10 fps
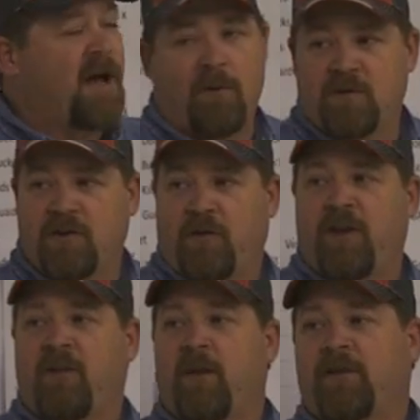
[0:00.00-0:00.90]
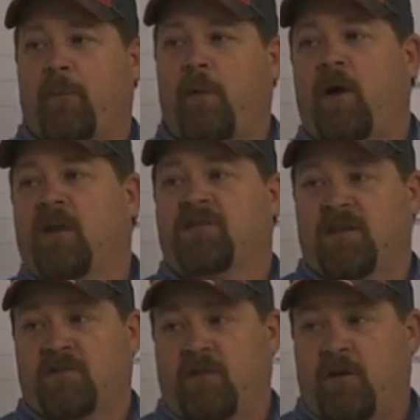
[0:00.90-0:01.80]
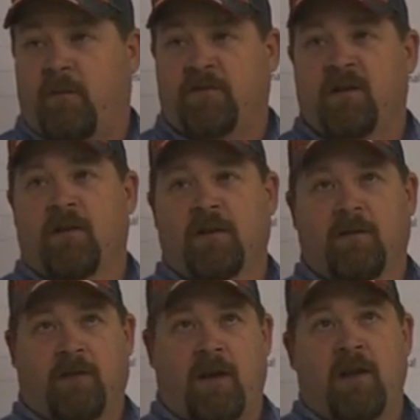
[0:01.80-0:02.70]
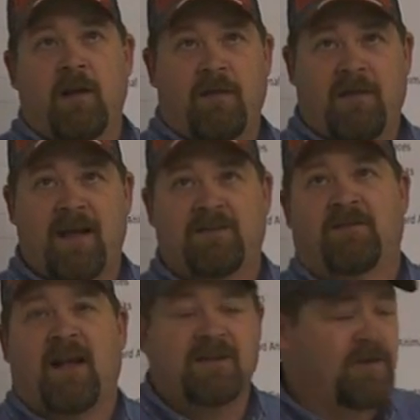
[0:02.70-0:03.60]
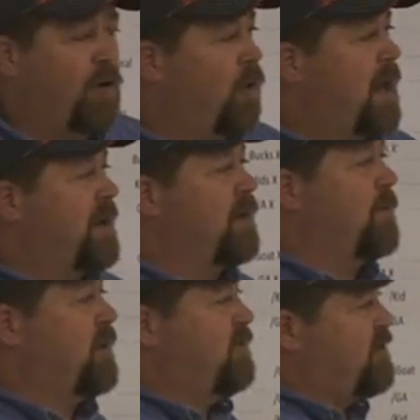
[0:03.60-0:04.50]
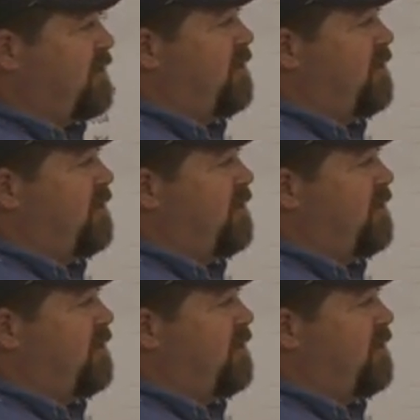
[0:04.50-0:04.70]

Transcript: I want you to think about the process of the numbers. Okay, that's the whole idea. But